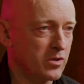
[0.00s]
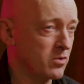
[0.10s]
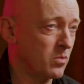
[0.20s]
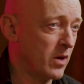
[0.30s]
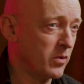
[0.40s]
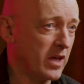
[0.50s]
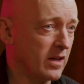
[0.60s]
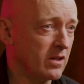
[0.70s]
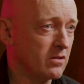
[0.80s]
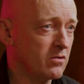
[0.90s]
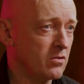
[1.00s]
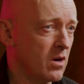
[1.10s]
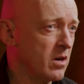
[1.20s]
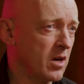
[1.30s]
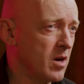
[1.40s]
which is why we hadn't
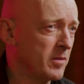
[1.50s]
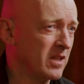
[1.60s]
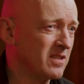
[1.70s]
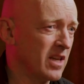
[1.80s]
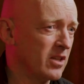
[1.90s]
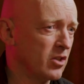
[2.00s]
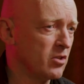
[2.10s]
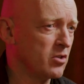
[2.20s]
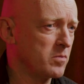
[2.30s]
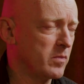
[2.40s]
drawn a comic in 10 years.